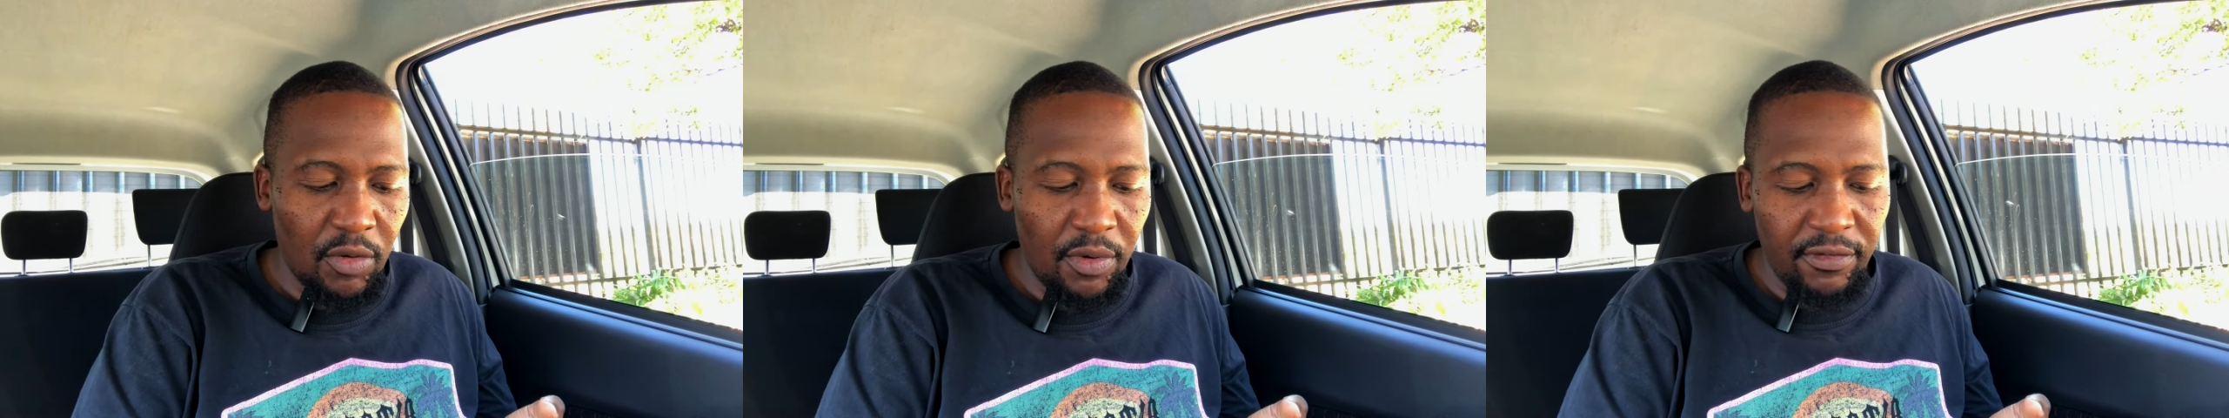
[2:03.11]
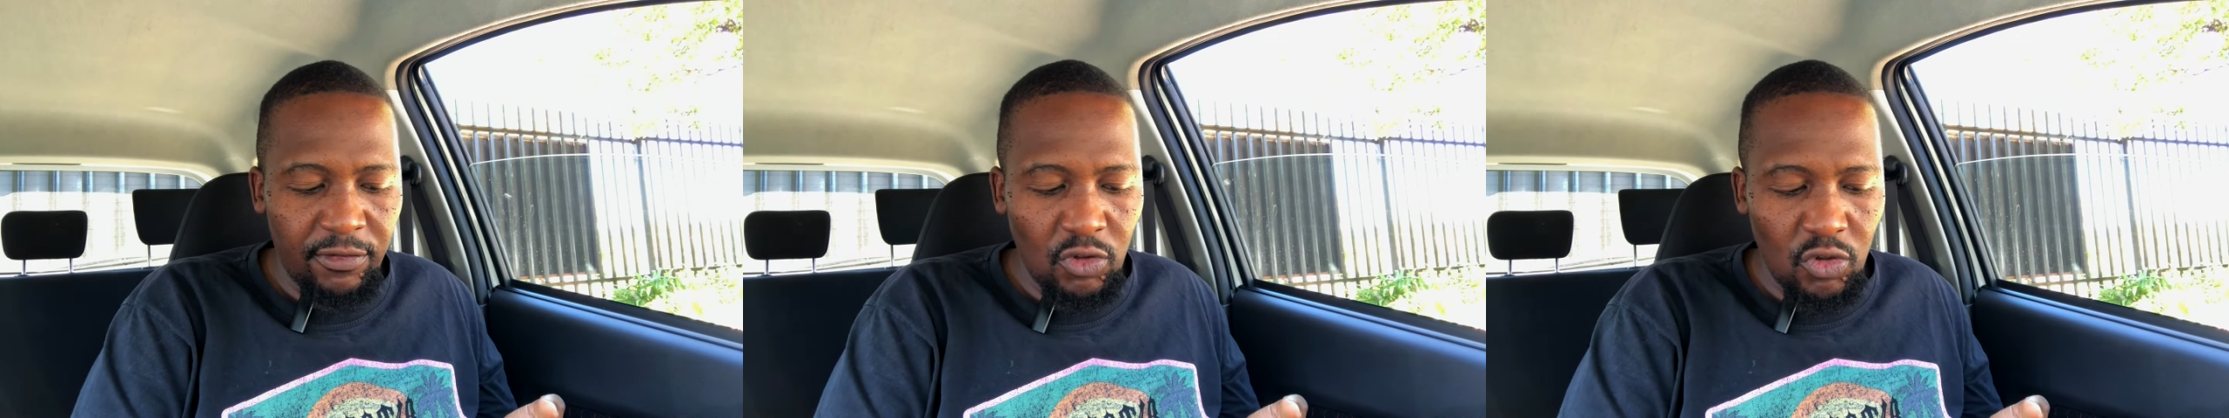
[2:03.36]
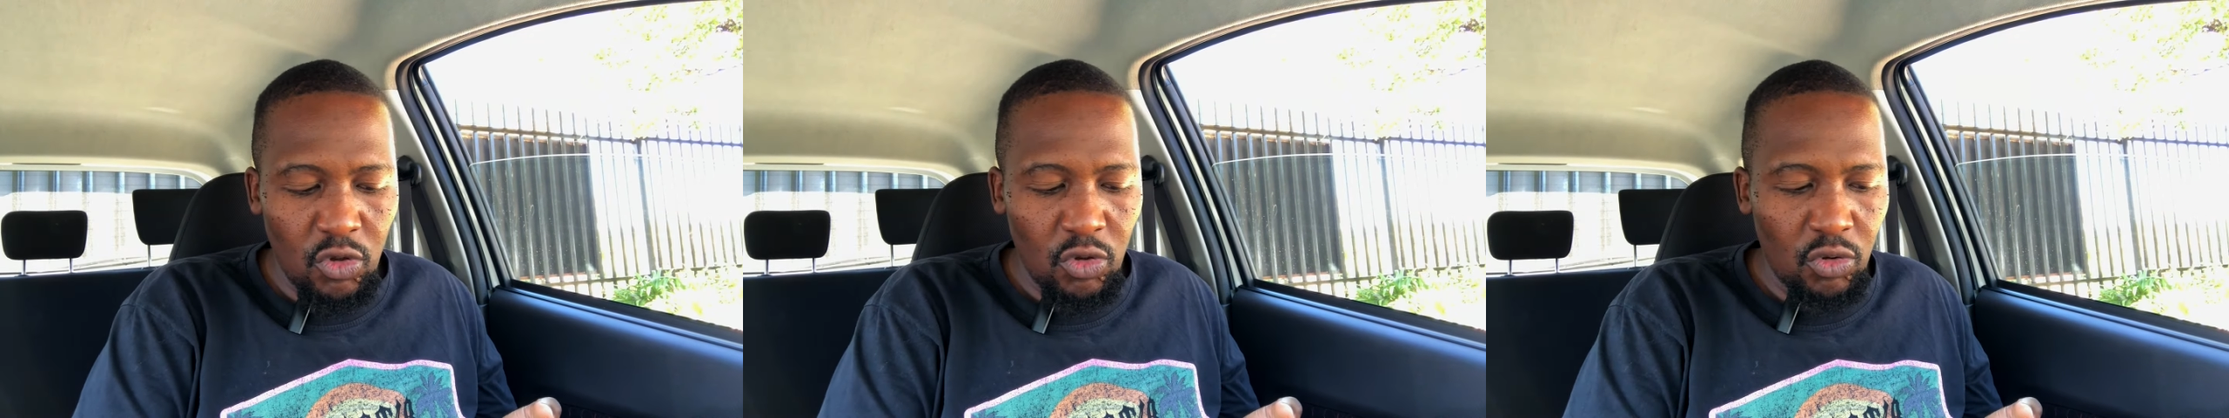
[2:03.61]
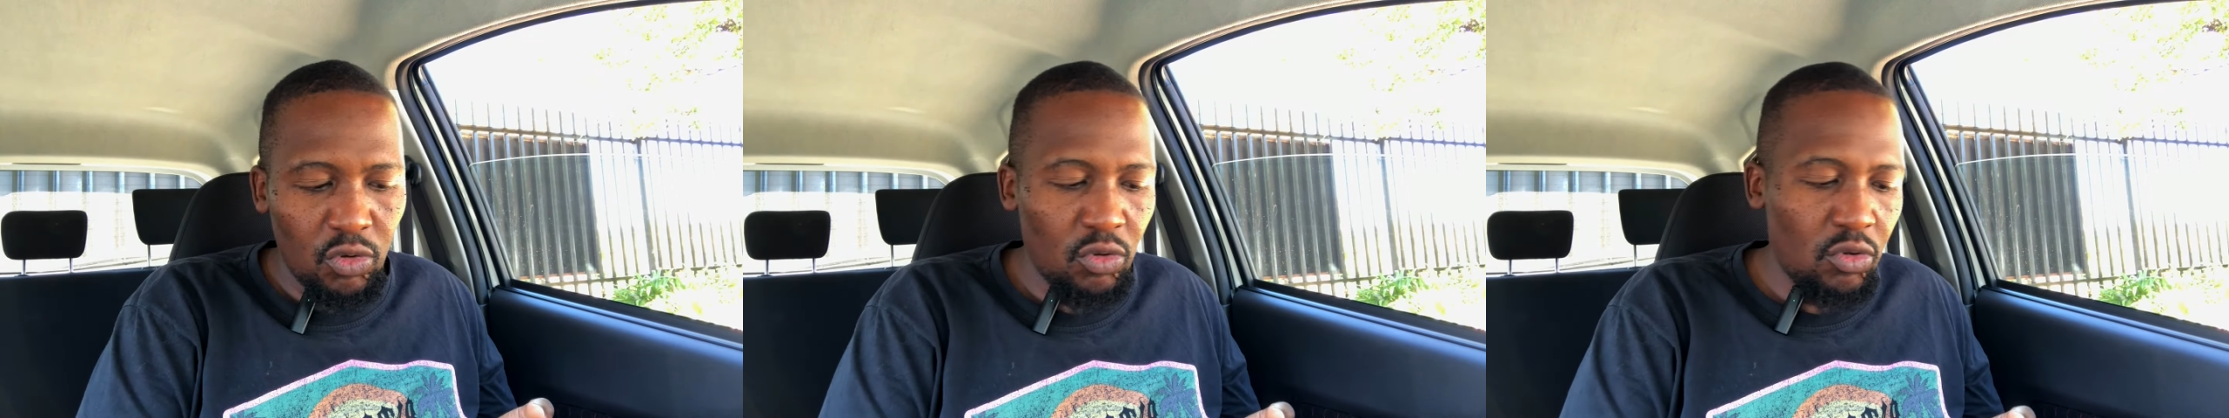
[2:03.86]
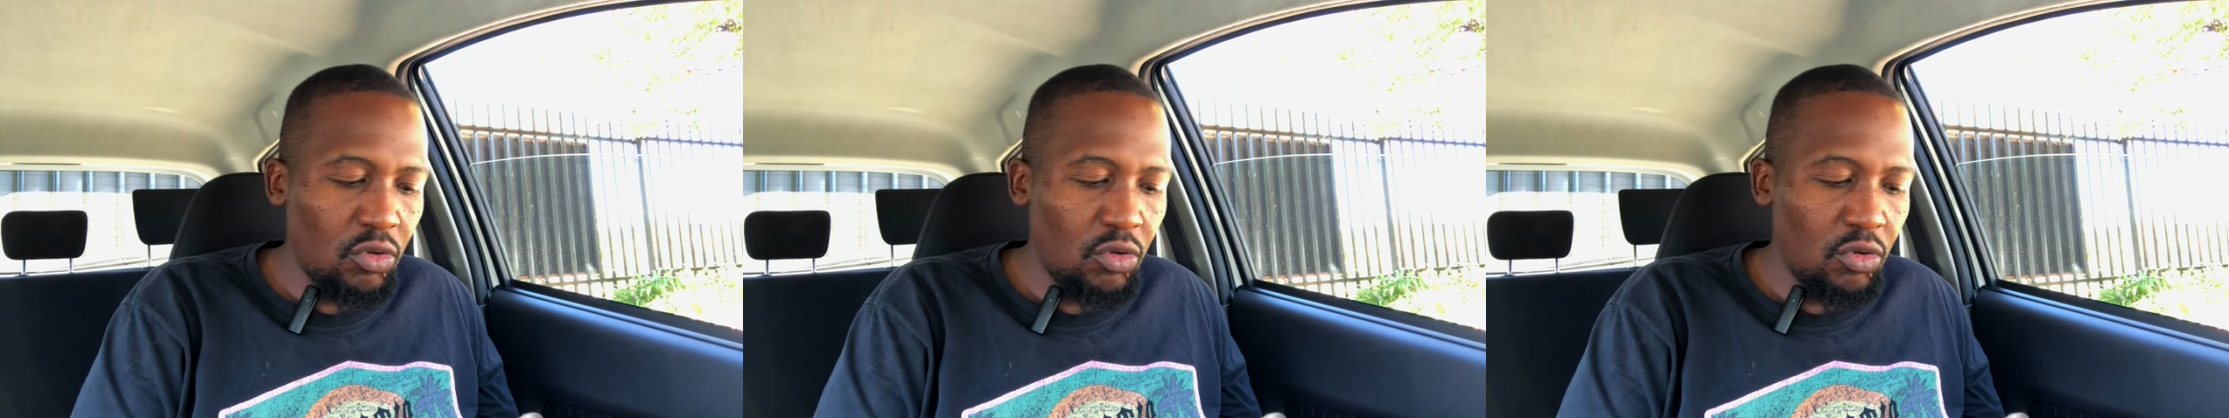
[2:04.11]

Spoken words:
the review.